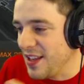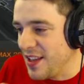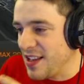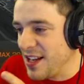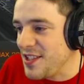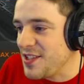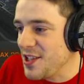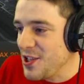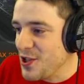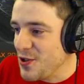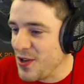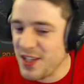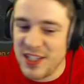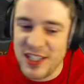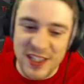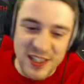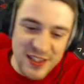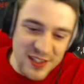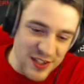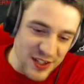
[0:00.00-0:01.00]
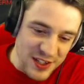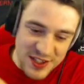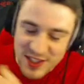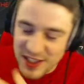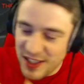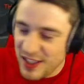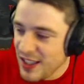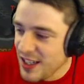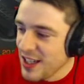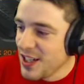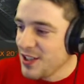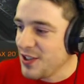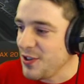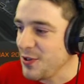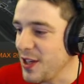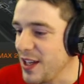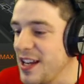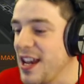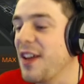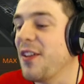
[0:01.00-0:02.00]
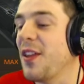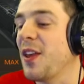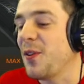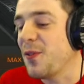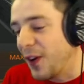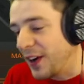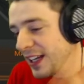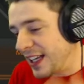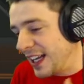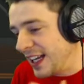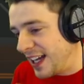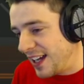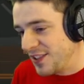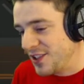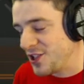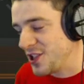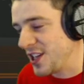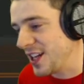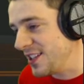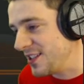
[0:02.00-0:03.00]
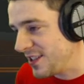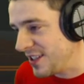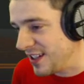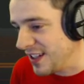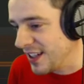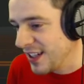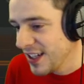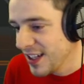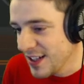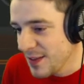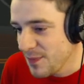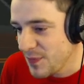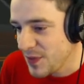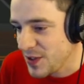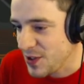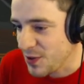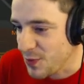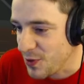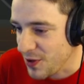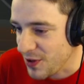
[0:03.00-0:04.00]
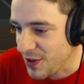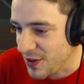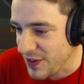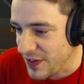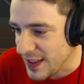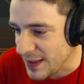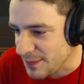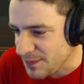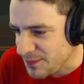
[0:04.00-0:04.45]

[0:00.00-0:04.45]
That's interesting. It's nice to do it. And now they finally had the chance to work on that.